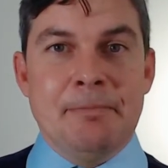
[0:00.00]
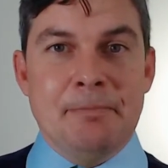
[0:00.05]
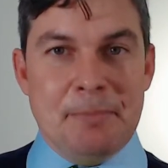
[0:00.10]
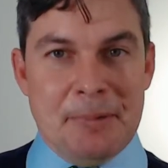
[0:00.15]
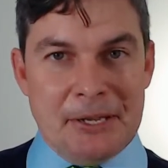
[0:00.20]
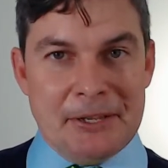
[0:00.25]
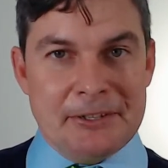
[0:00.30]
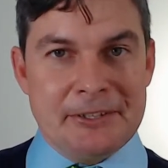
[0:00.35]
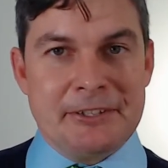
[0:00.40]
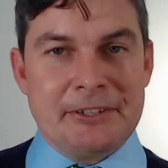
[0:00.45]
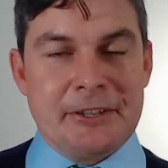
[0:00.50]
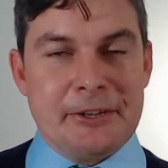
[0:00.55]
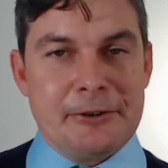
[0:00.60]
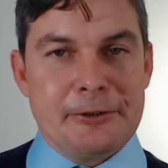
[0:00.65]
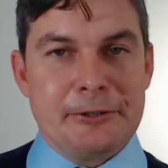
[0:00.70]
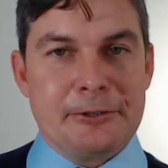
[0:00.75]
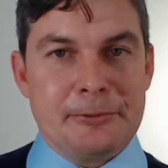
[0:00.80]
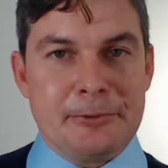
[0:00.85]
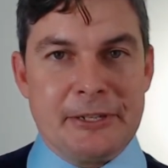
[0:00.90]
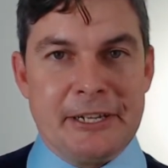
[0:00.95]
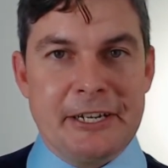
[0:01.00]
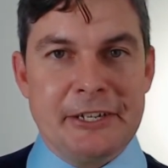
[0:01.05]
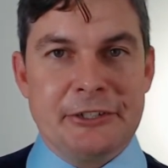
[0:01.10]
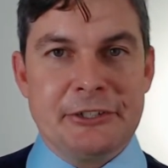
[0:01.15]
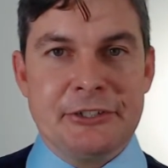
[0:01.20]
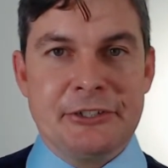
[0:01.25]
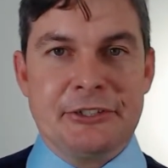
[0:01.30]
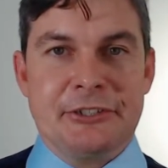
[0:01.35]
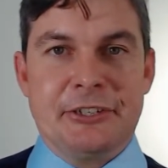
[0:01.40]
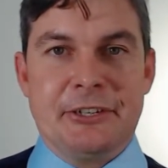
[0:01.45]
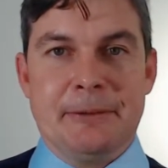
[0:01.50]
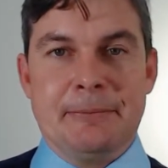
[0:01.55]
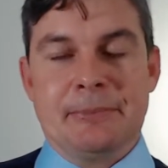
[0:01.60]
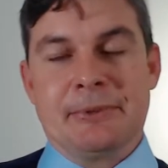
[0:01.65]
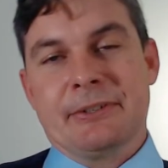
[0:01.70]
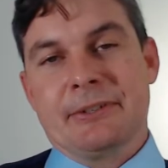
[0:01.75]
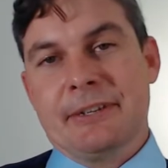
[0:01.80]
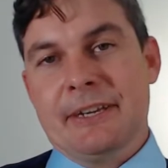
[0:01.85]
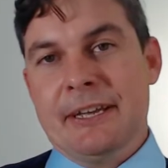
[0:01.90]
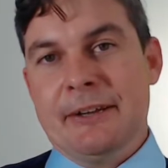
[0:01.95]
builds those
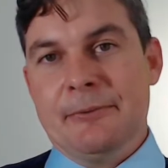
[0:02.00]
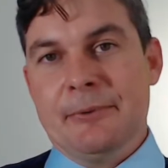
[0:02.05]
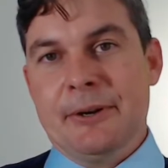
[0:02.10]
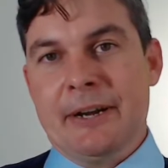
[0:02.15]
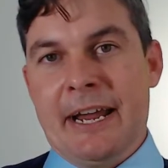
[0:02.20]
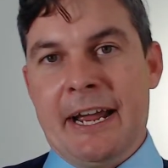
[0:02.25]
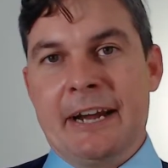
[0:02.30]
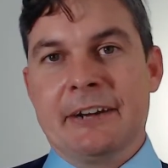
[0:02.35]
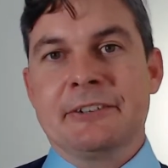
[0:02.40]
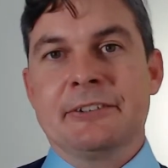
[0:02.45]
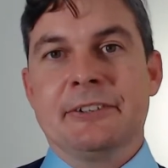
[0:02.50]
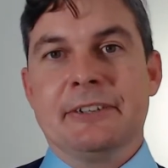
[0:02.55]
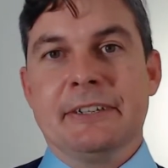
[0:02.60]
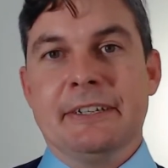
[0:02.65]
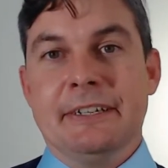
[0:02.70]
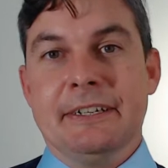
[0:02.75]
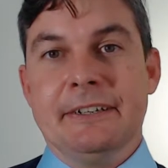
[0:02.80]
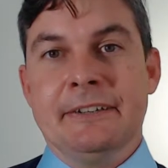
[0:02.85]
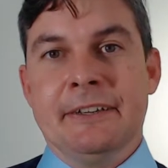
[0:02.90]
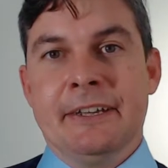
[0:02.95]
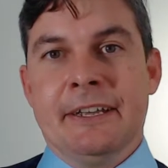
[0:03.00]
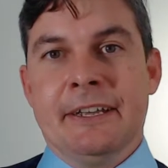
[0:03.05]
relationships and what actually